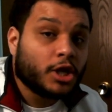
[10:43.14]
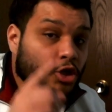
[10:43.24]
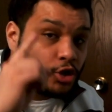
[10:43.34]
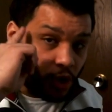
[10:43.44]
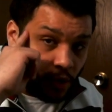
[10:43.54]

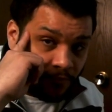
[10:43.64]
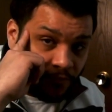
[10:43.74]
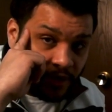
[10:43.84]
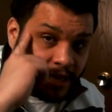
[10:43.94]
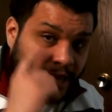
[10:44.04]
Don't
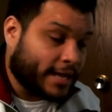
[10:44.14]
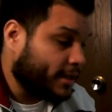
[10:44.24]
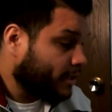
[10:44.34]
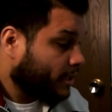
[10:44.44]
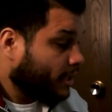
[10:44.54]
forget,
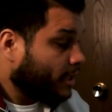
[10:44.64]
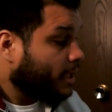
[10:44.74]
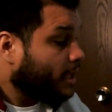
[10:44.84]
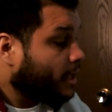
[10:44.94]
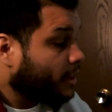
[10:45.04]

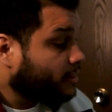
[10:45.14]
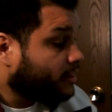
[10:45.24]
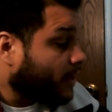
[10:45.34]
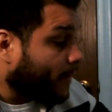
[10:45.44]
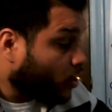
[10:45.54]

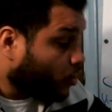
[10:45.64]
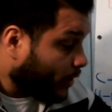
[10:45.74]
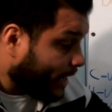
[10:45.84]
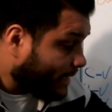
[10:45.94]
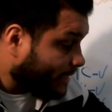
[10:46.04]
the
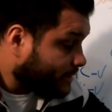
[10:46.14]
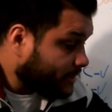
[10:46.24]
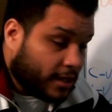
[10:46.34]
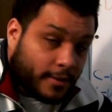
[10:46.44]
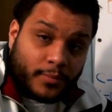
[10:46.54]
greatest
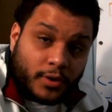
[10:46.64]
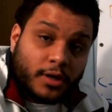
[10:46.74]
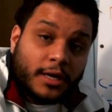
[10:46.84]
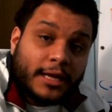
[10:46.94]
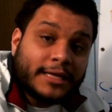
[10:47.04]
number
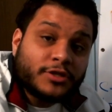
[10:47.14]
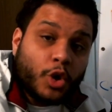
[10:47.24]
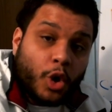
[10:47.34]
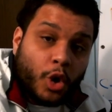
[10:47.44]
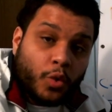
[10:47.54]
is
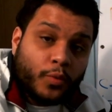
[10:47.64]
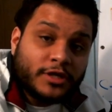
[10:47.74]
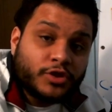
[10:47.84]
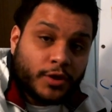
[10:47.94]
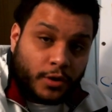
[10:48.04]
always
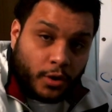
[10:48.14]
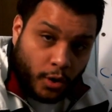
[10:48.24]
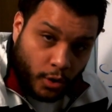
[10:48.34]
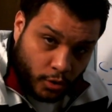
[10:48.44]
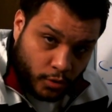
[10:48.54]
your
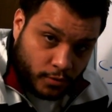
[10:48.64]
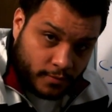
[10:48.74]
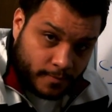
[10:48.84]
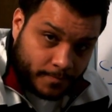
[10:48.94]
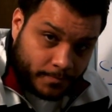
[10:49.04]
whole.
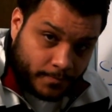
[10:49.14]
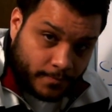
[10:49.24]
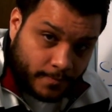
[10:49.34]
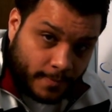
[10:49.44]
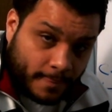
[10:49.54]

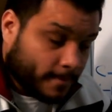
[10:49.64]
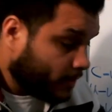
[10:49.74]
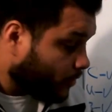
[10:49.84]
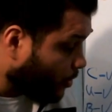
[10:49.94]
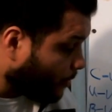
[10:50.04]

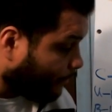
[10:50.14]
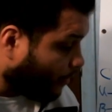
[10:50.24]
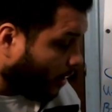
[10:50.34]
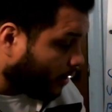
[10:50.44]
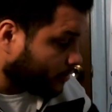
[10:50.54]
Your
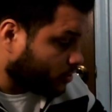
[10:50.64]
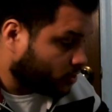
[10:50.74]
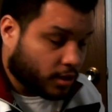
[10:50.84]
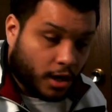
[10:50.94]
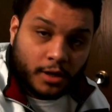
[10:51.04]
parts
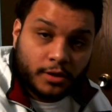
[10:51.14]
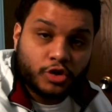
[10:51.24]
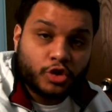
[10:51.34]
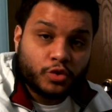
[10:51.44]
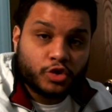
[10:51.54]
are the
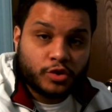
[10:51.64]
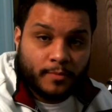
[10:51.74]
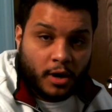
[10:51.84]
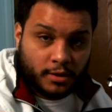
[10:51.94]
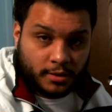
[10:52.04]
2
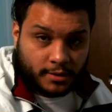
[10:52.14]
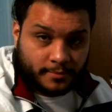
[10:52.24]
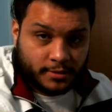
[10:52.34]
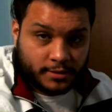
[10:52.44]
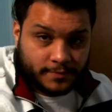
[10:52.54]
smaller
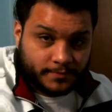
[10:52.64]
numbers.